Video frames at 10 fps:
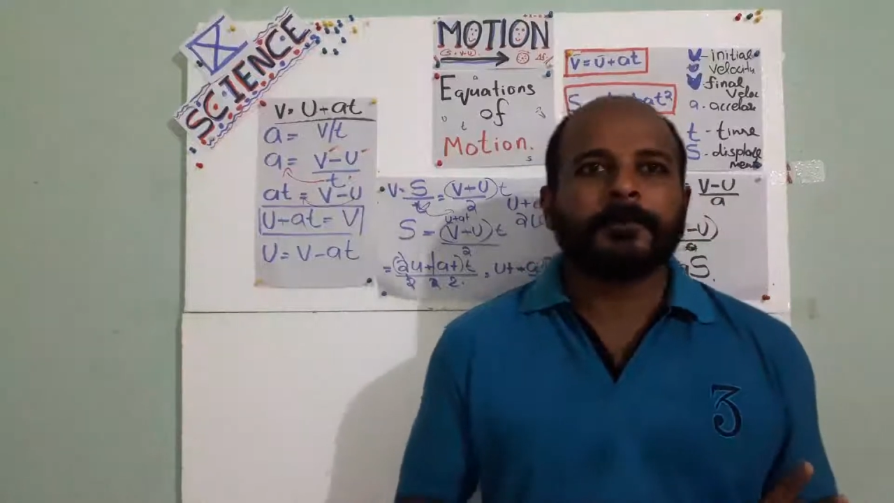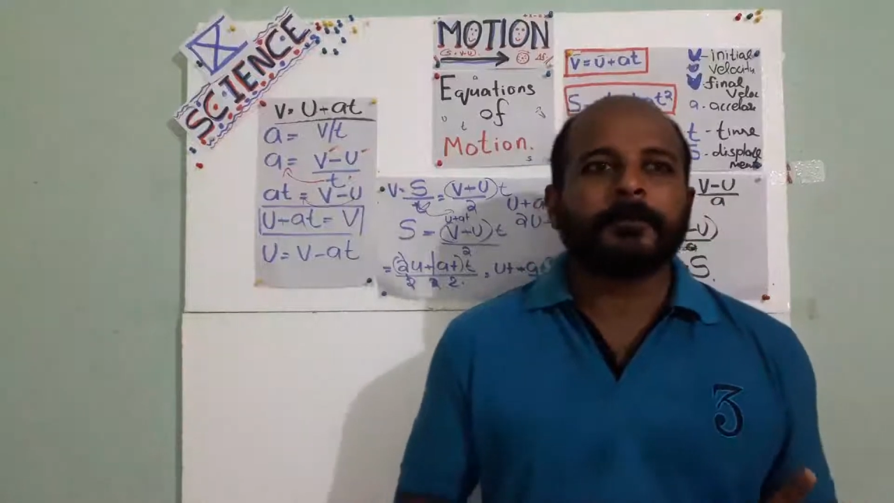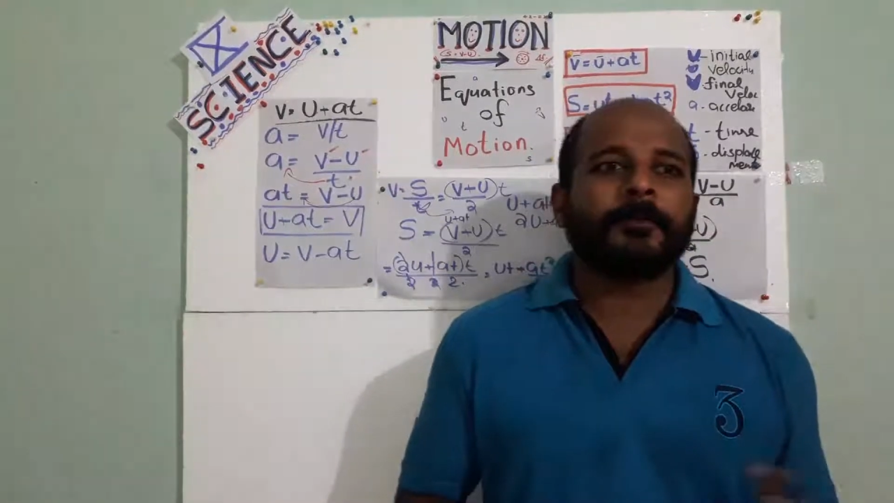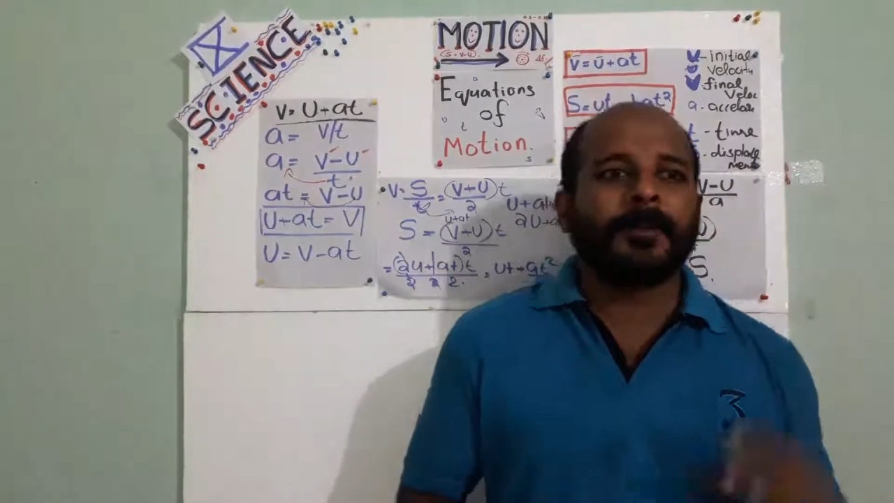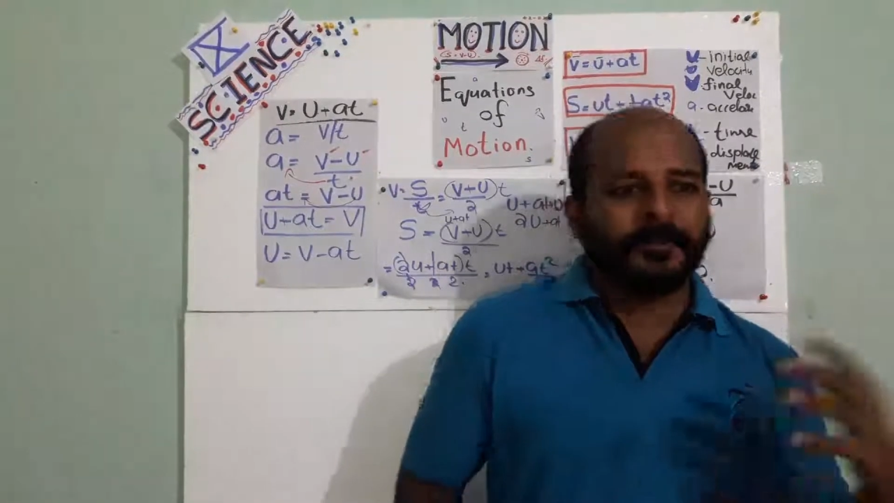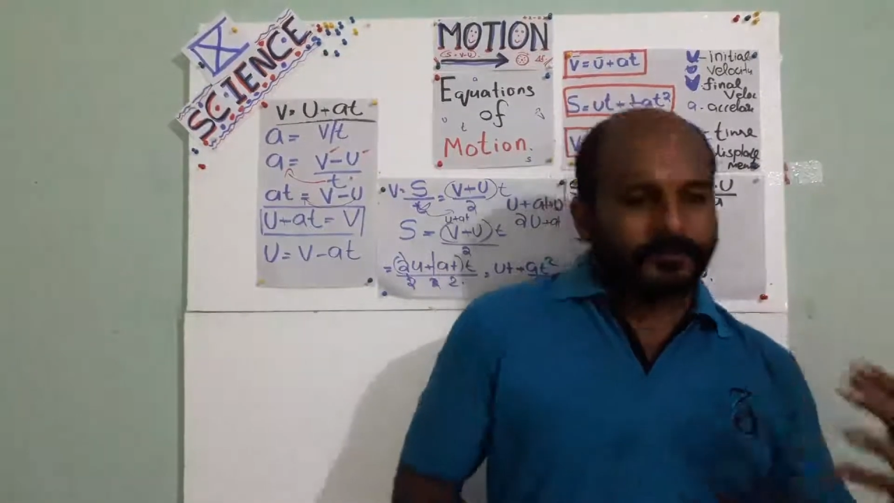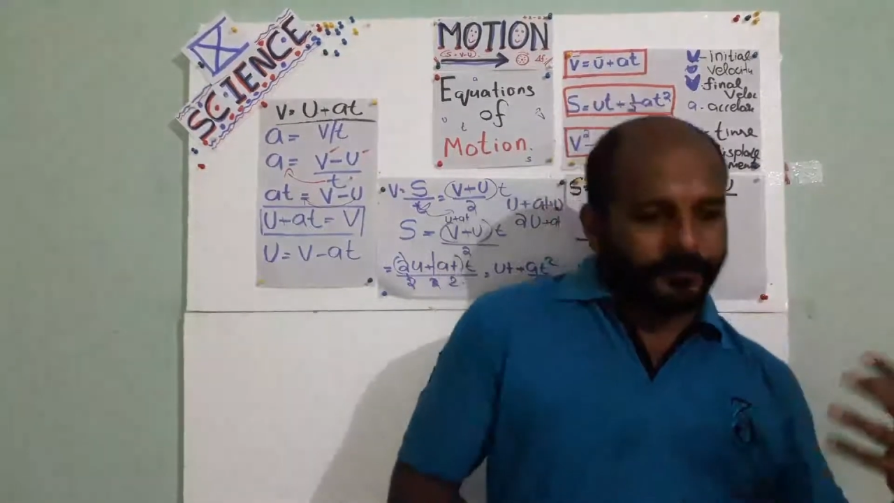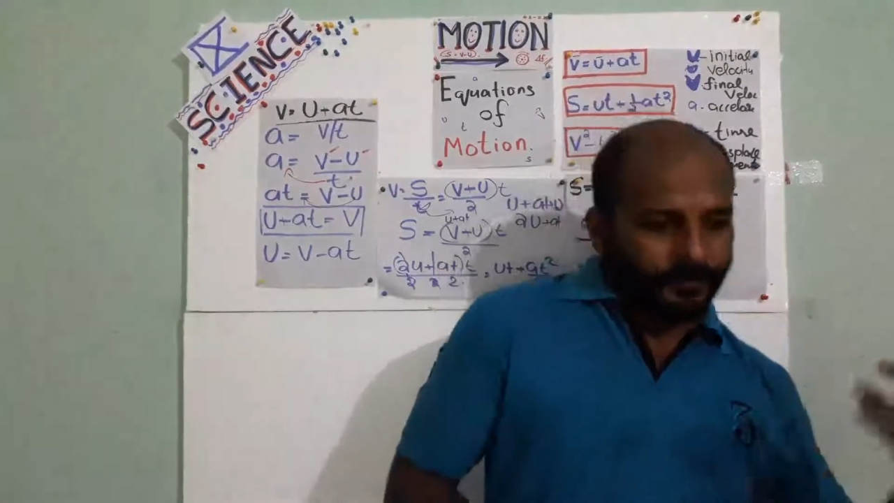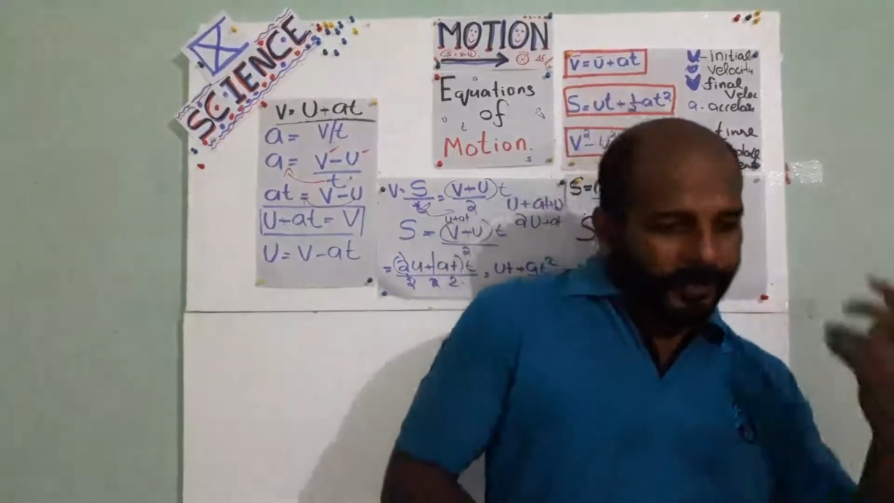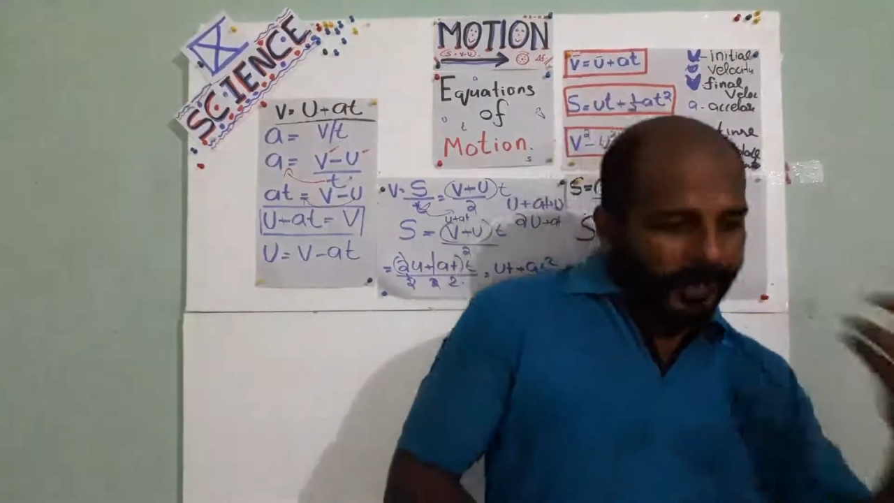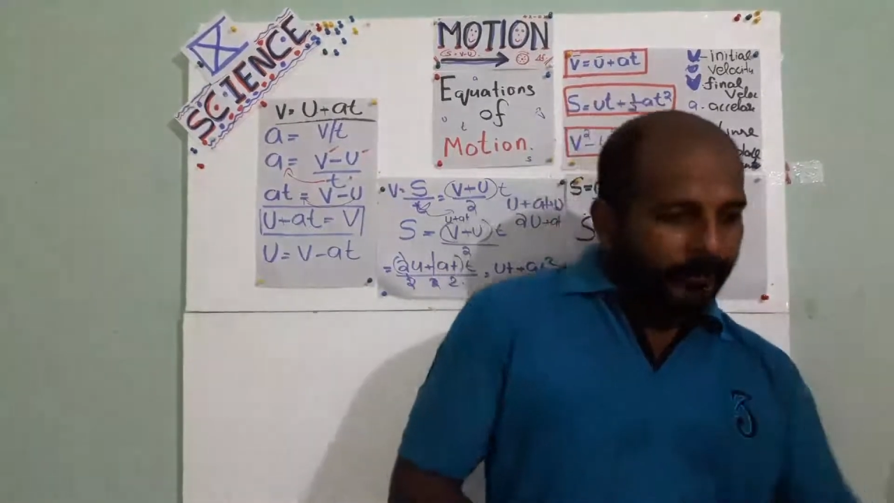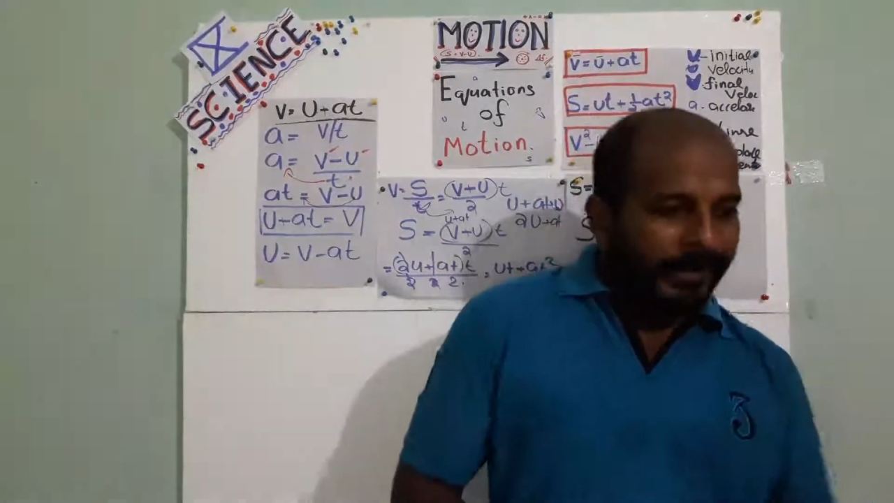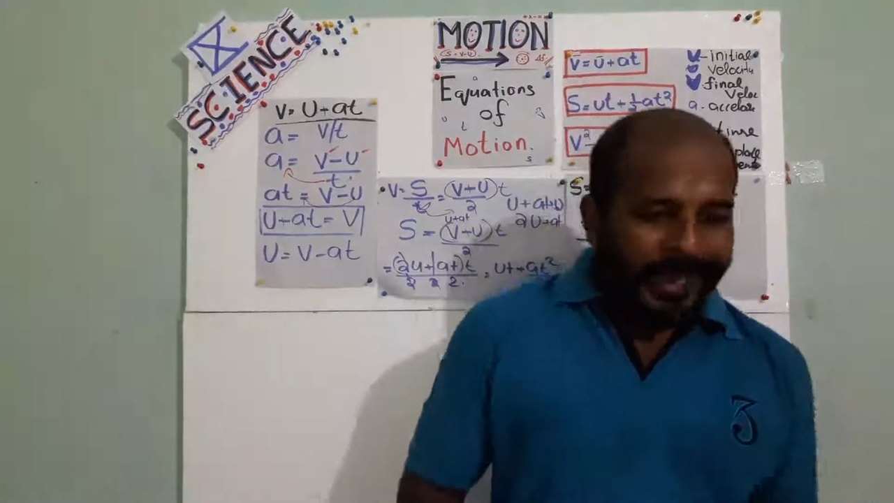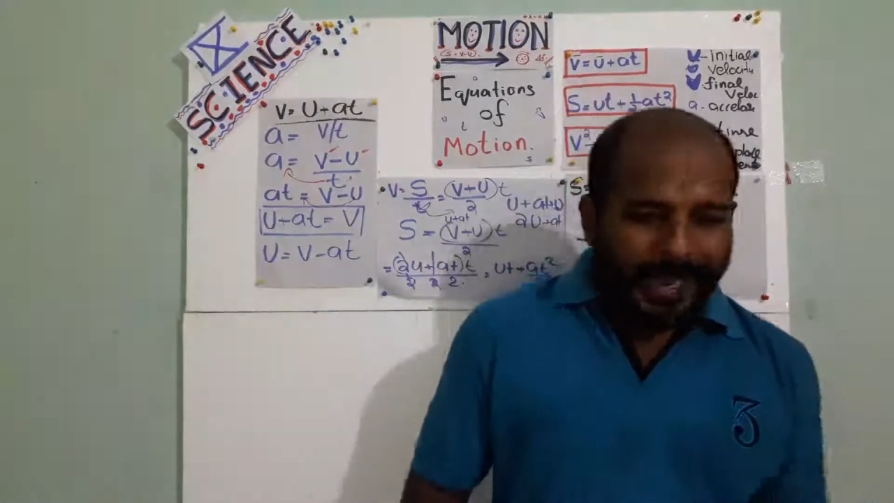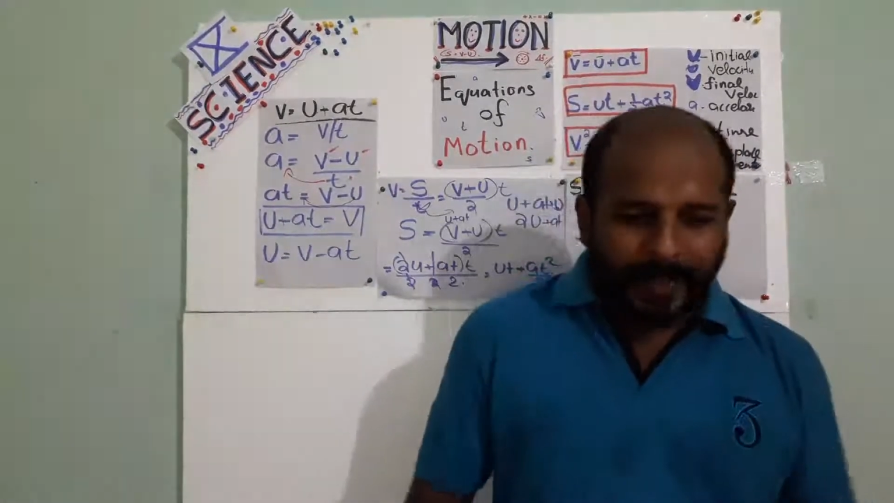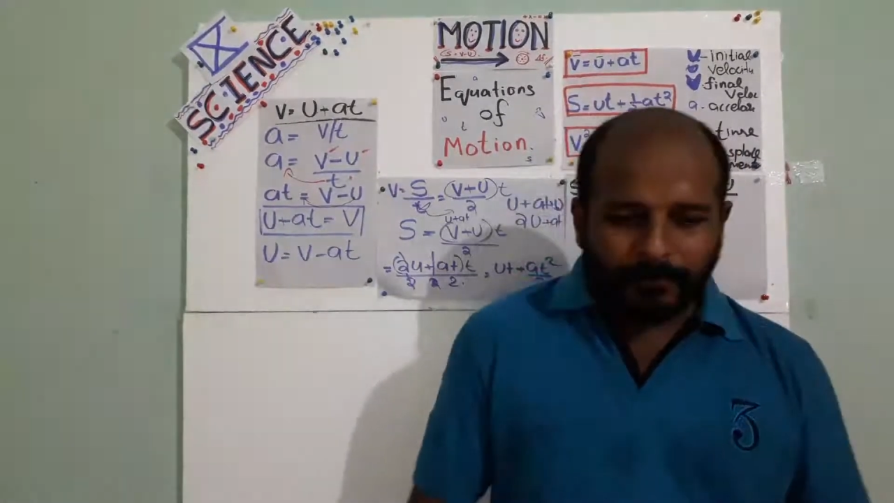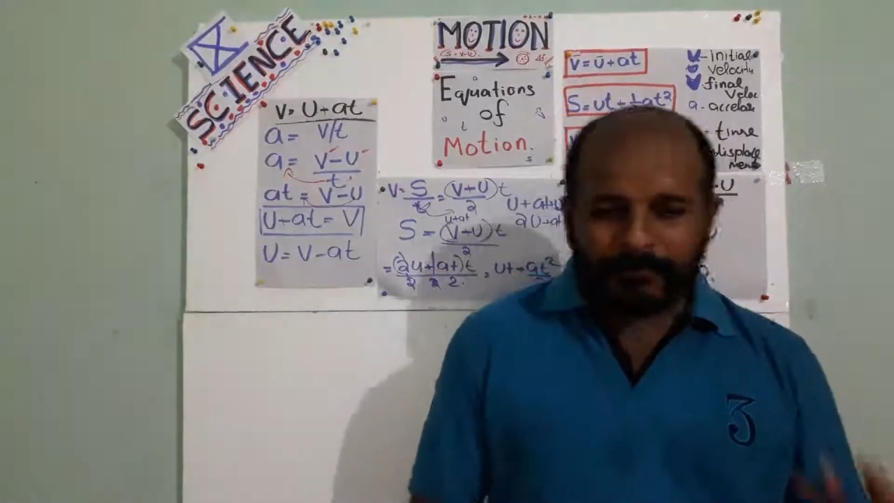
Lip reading: But if we have lab,